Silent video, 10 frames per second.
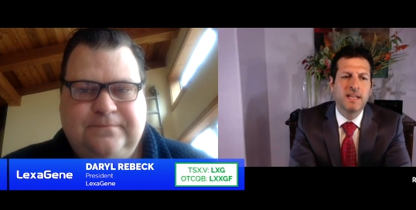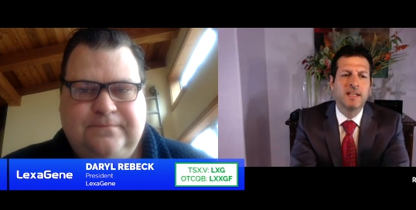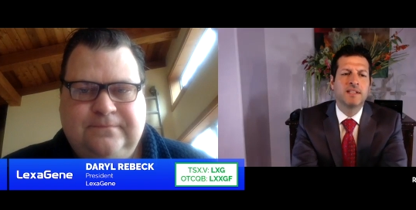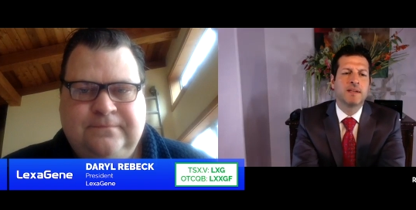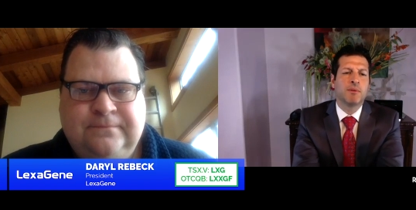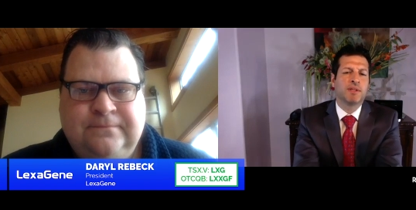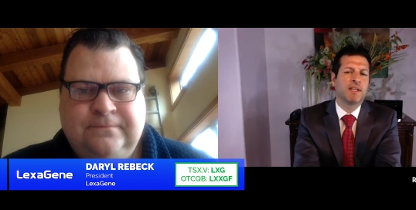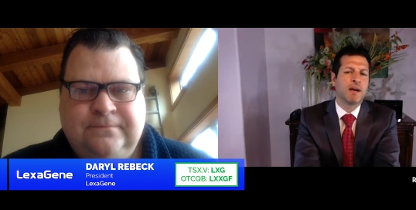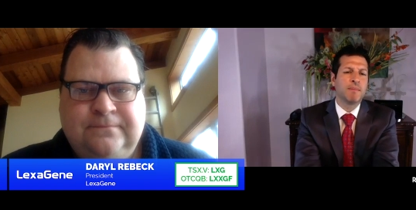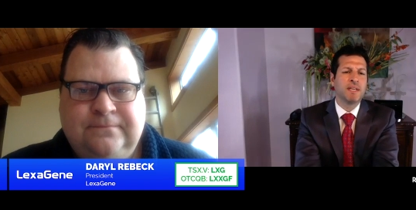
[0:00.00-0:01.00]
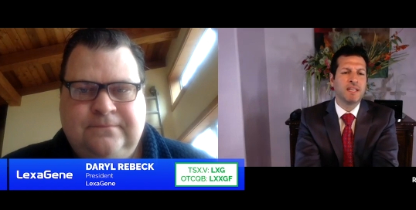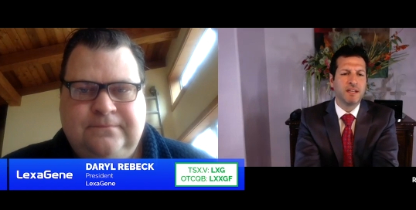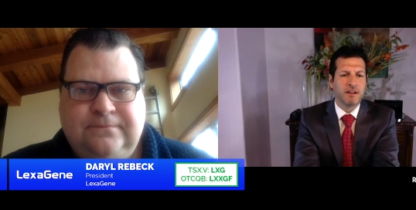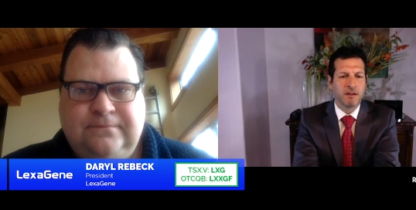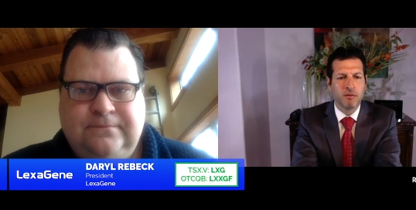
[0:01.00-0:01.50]
Speaker 1: you tell us about the coming
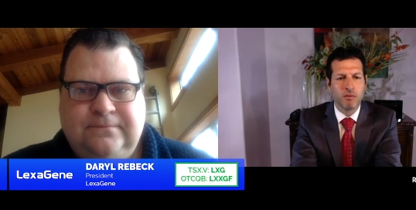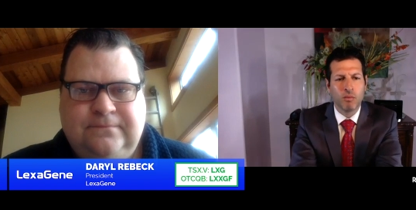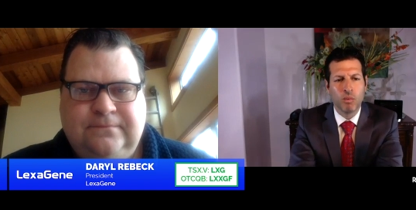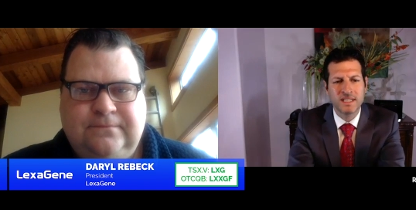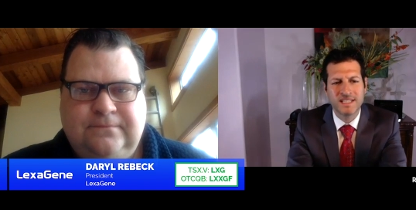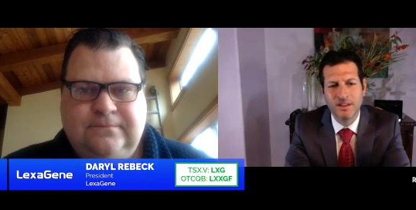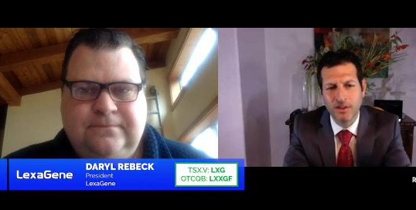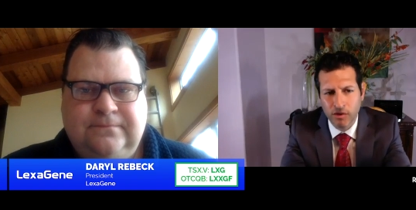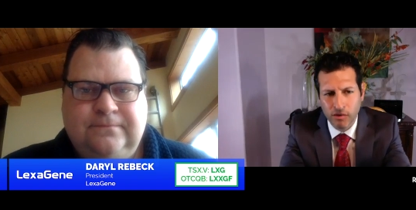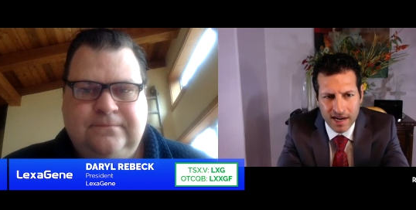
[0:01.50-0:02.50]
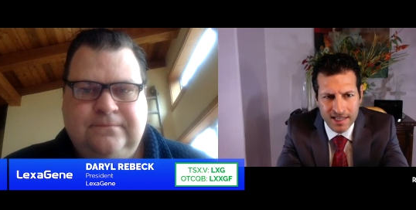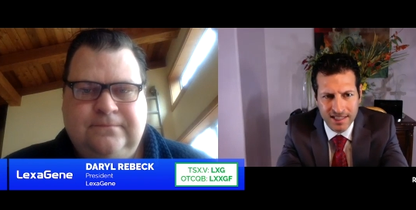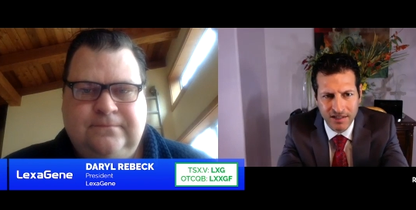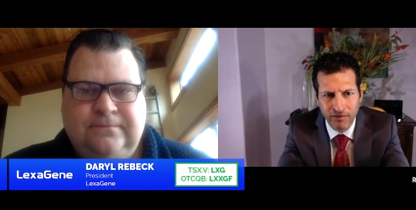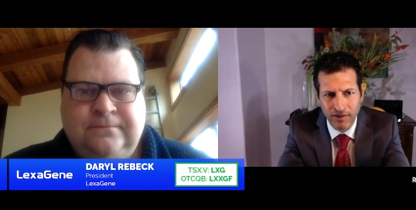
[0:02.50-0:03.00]
year? What's on the
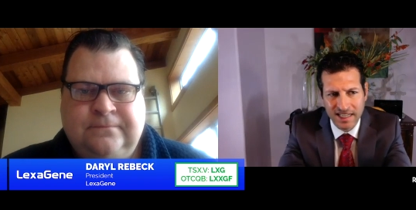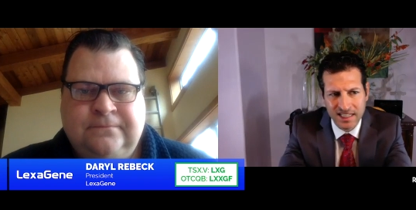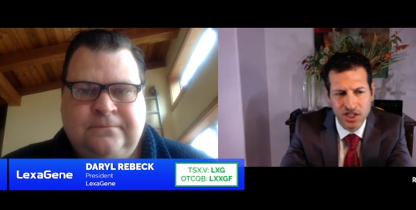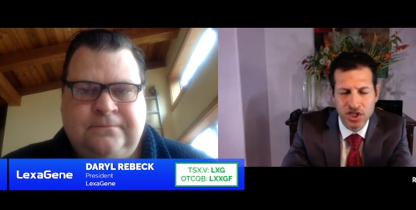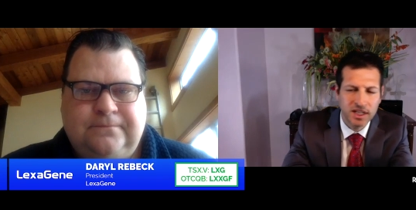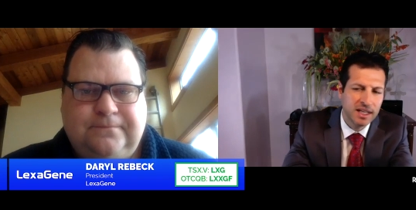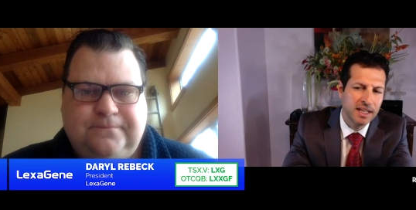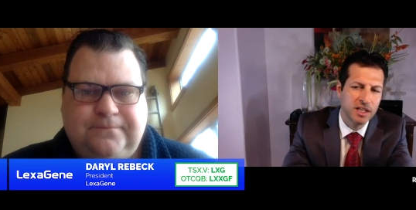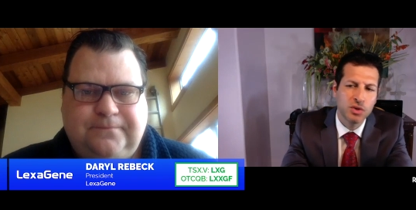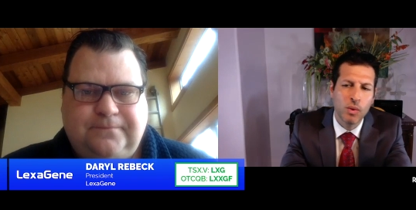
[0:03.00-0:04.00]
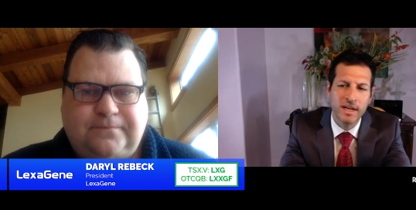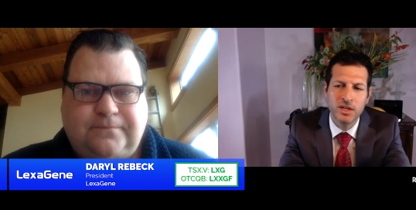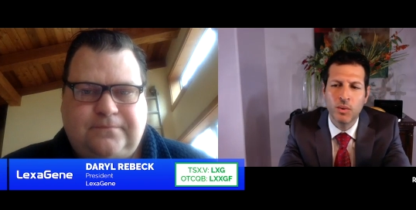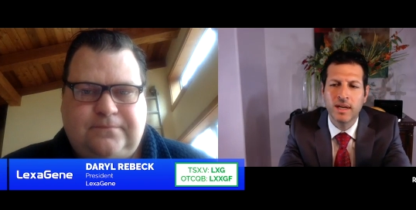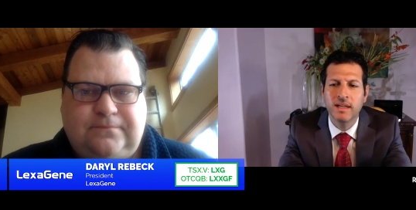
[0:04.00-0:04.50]
horizon for LexaGene in
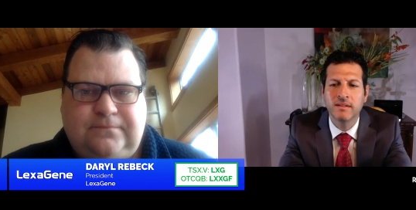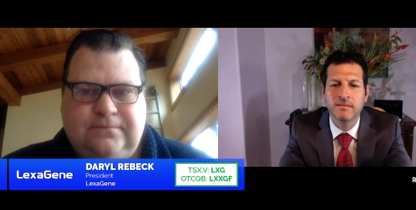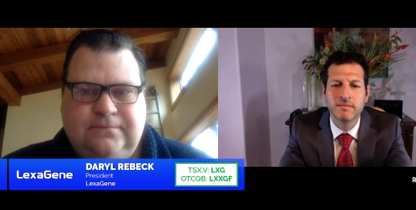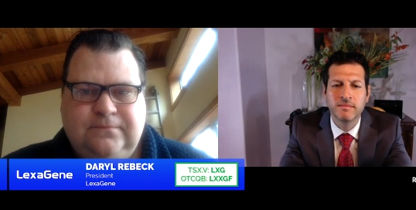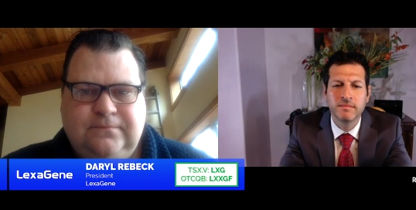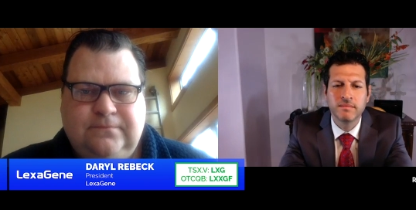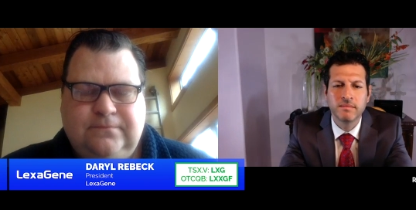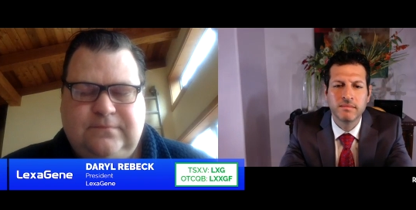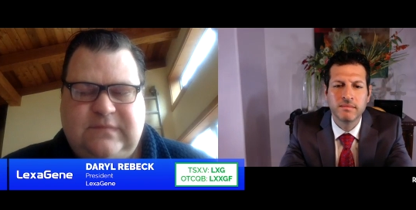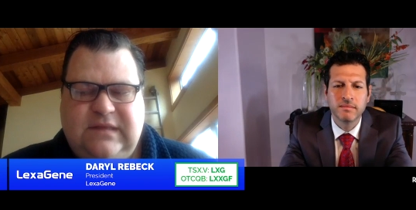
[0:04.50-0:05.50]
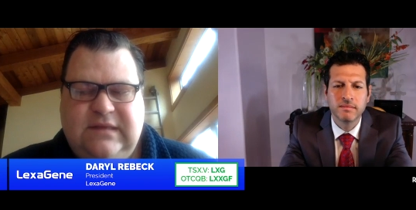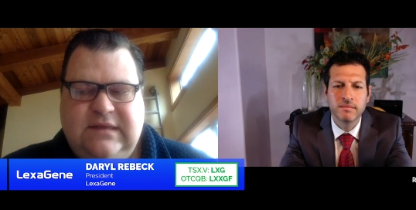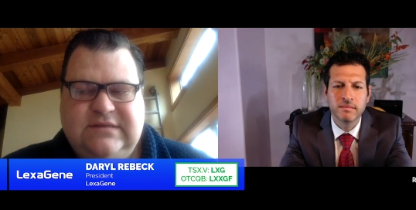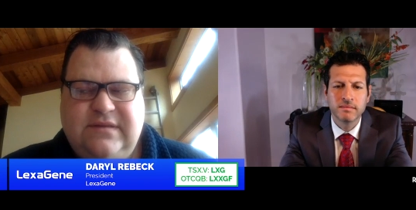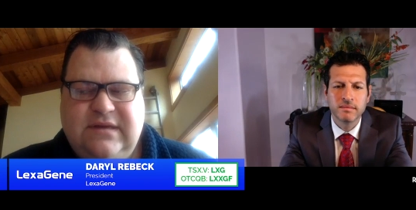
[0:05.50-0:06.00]
twenty twenty?
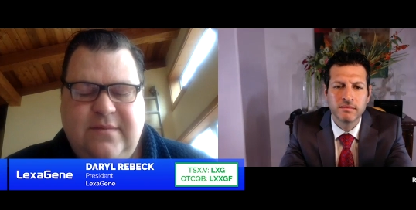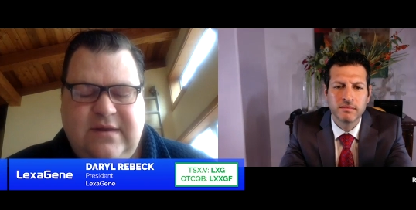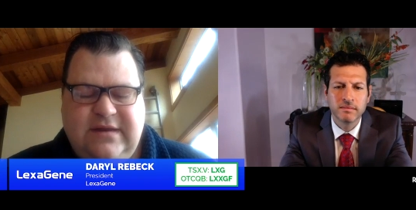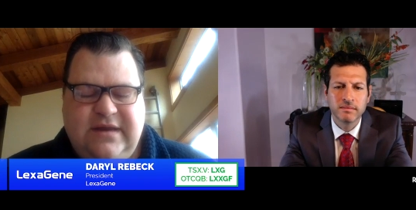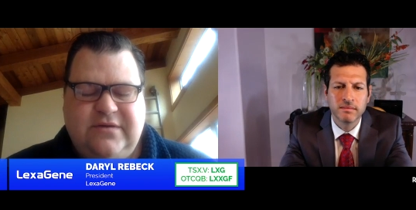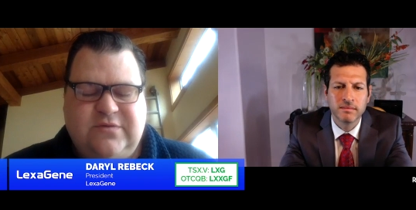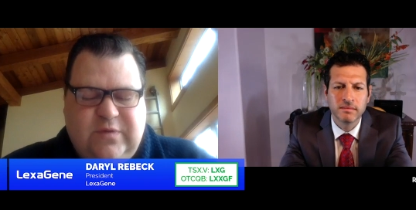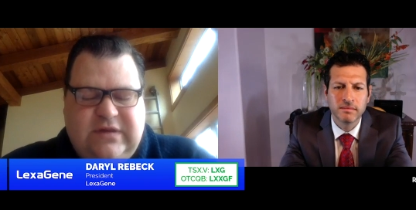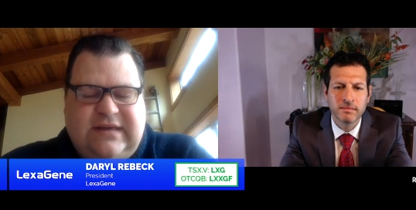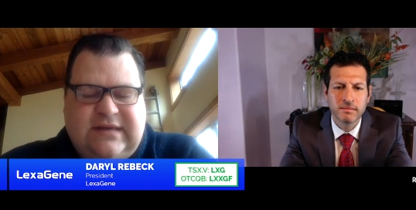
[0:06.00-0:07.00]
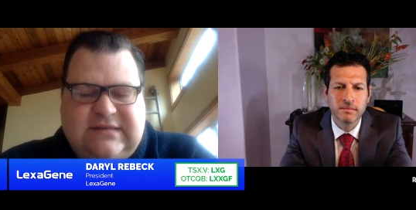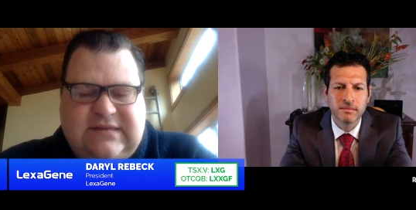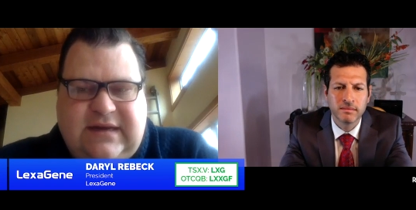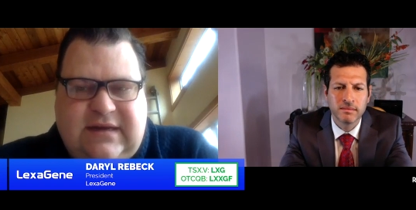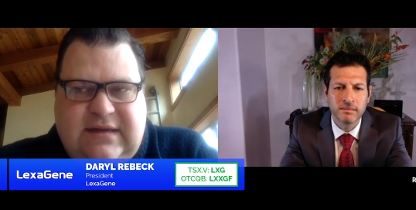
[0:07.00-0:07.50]
Speaker 2: Yeah, so the coming year is really
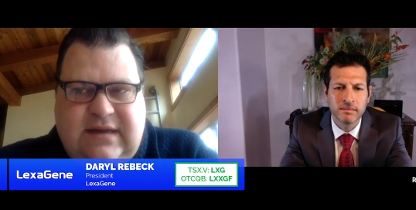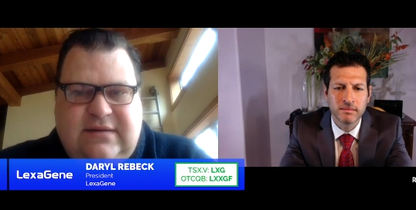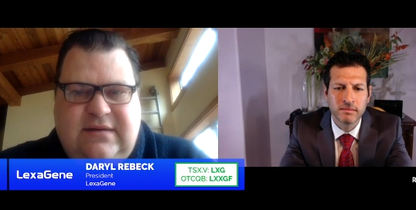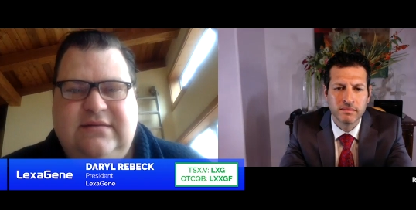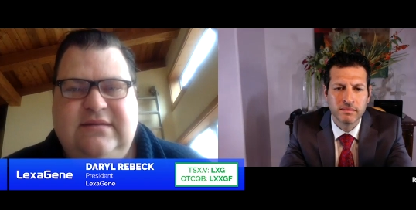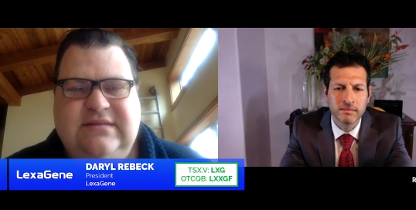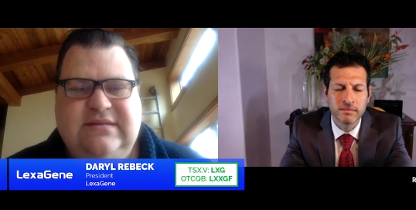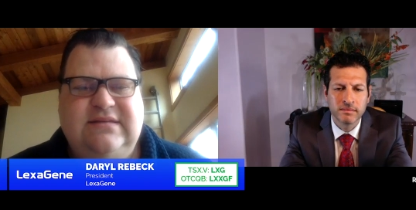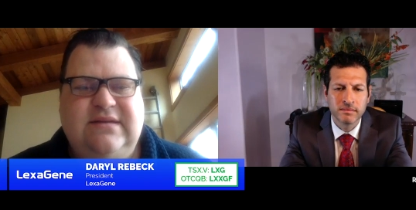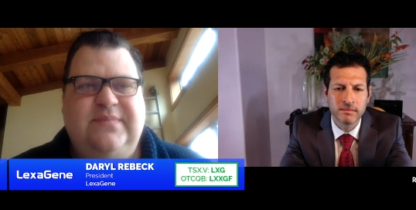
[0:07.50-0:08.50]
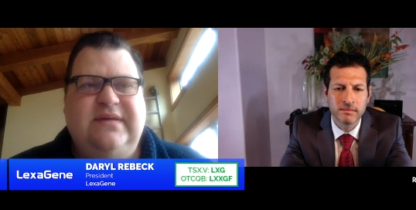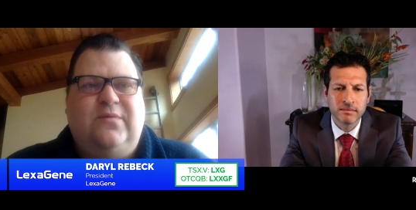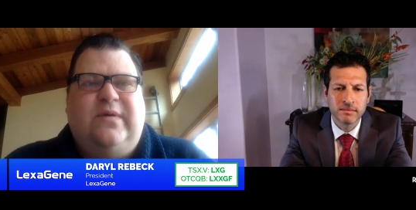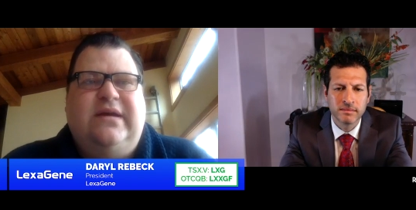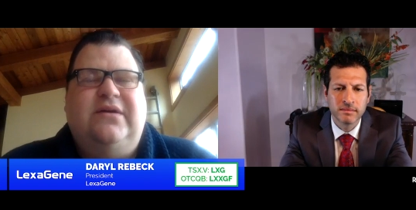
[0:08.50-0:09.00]
exciting. And, and this is
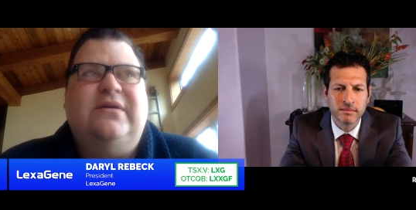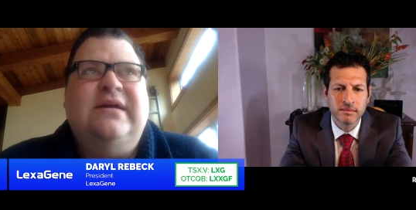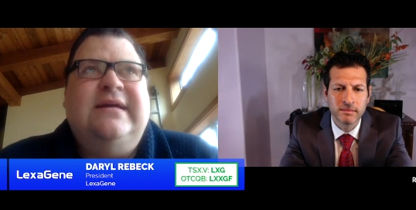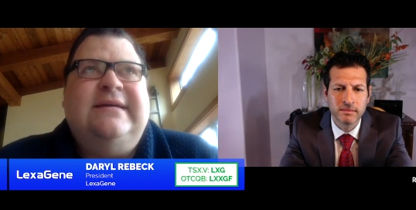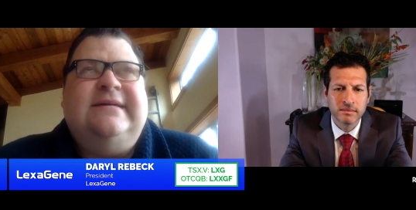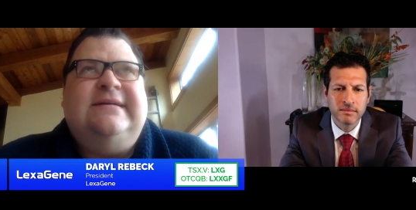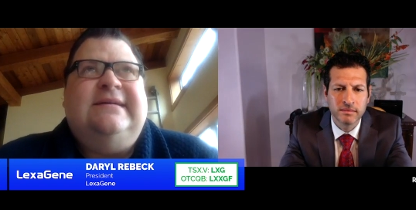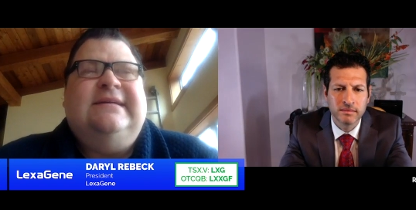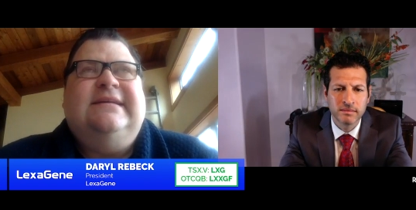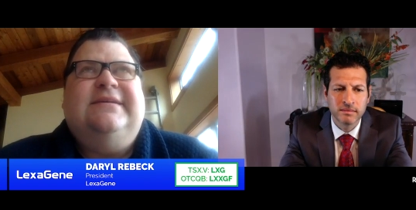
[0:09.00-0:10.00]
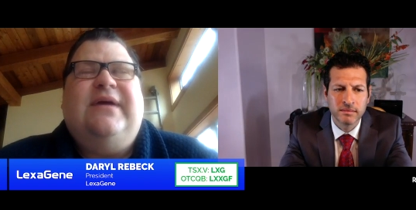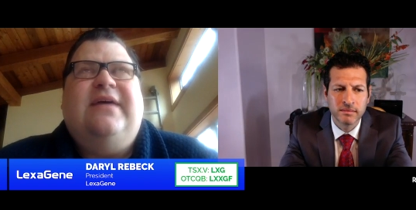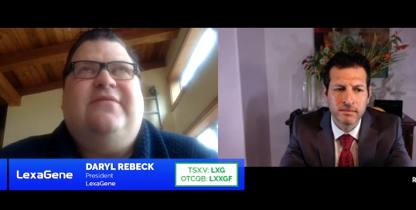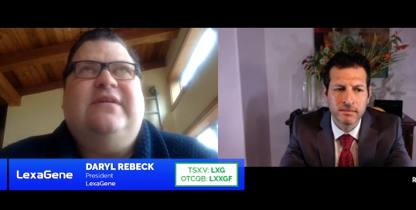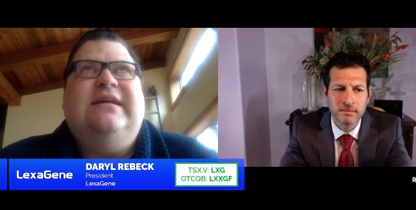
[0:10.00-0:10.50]
something where, you know,
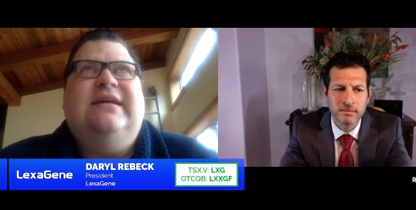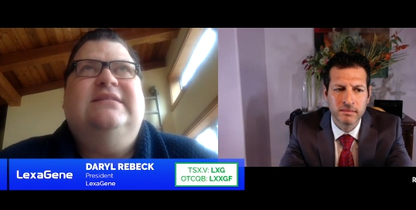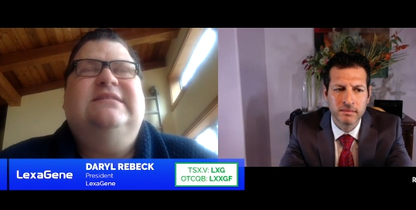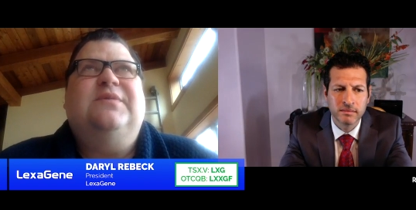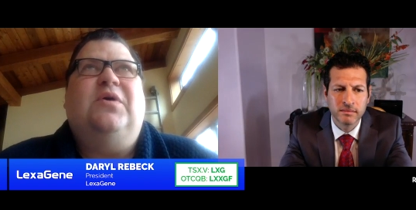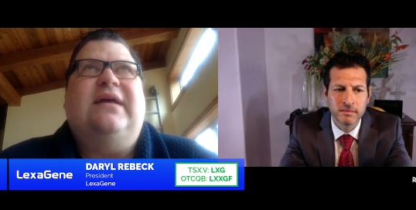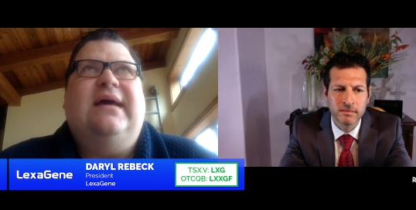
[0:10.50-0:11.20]
every small